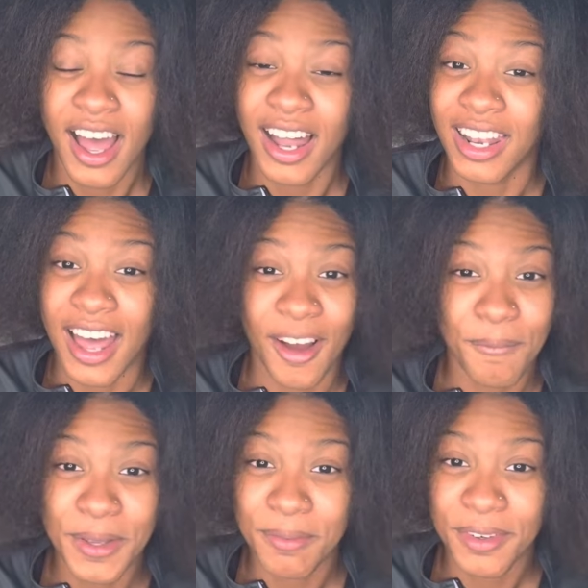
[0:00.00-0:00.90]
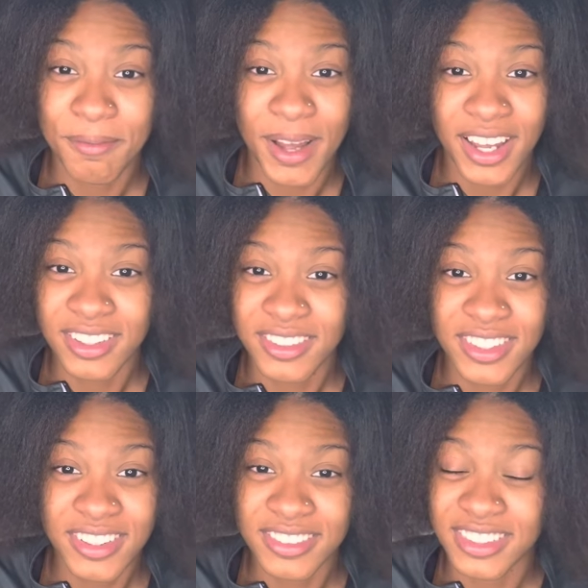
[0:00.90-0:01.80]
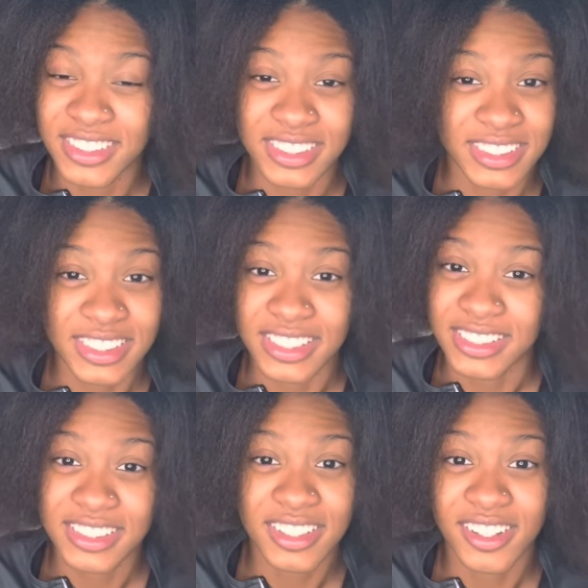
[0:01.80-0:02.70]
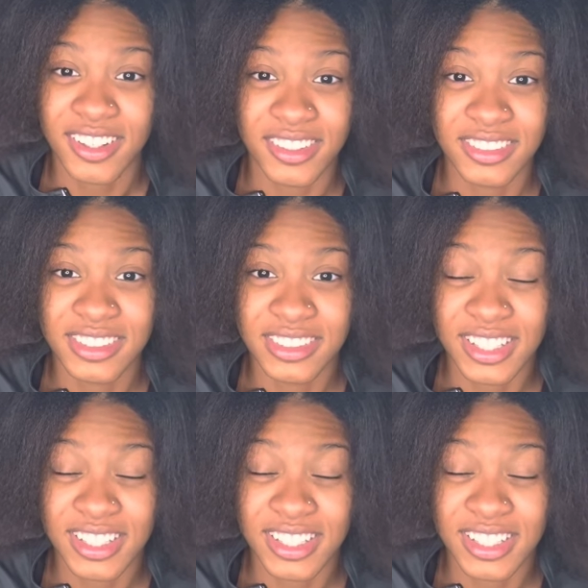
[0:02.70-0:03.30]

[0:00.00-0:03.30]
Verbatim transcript: allowing people to buy you gifts because it's a curse.